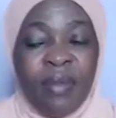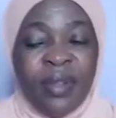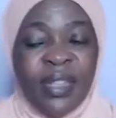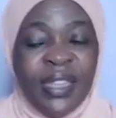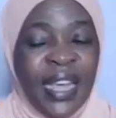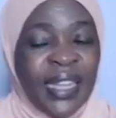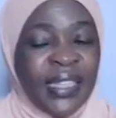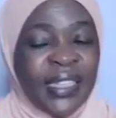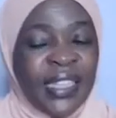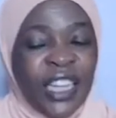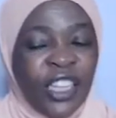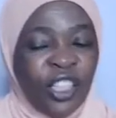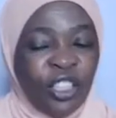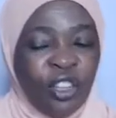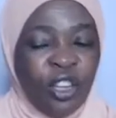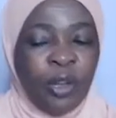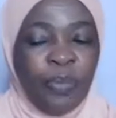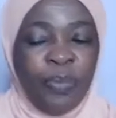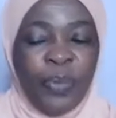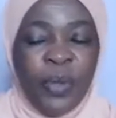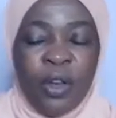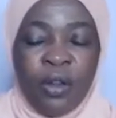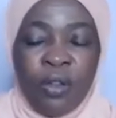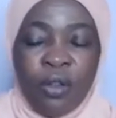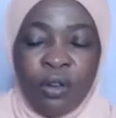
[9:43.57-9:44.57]
just a short
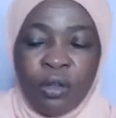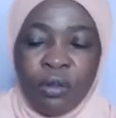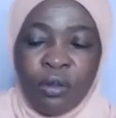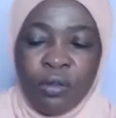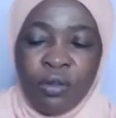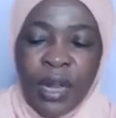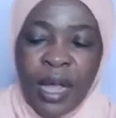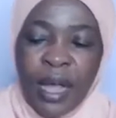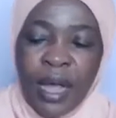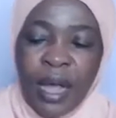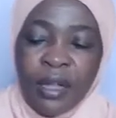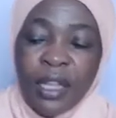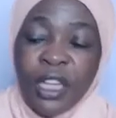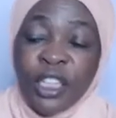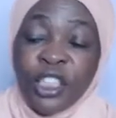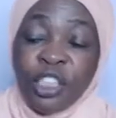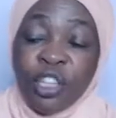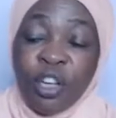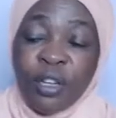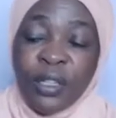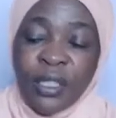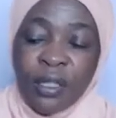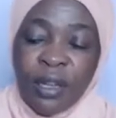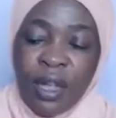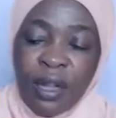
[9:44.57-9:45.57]
period today, a
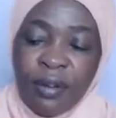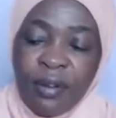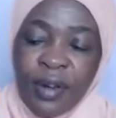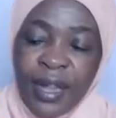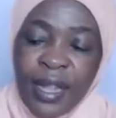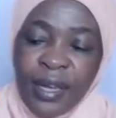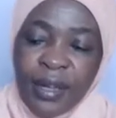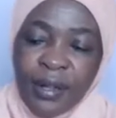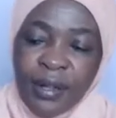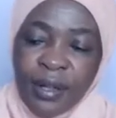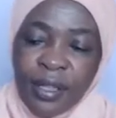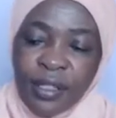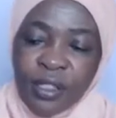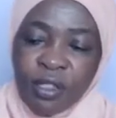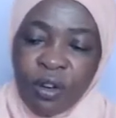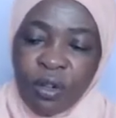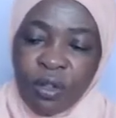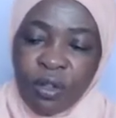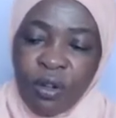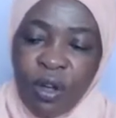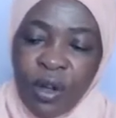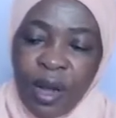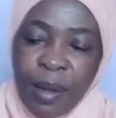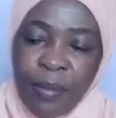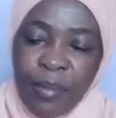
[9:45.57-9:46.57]
short read. It's
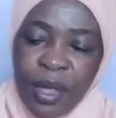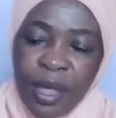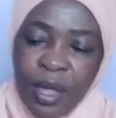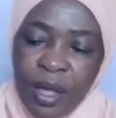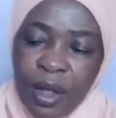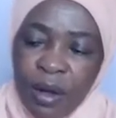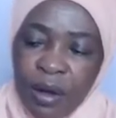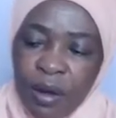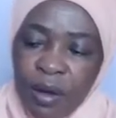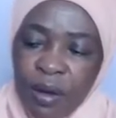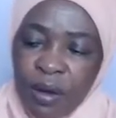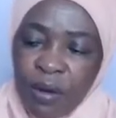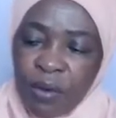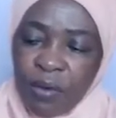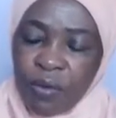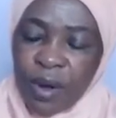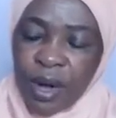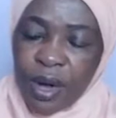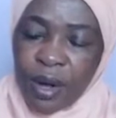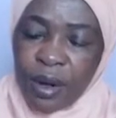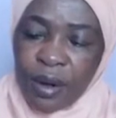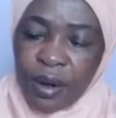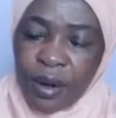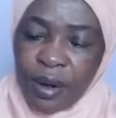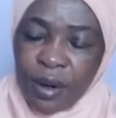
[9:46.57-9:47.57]
not going to be a long
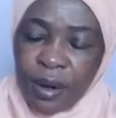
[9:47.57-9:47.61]
one.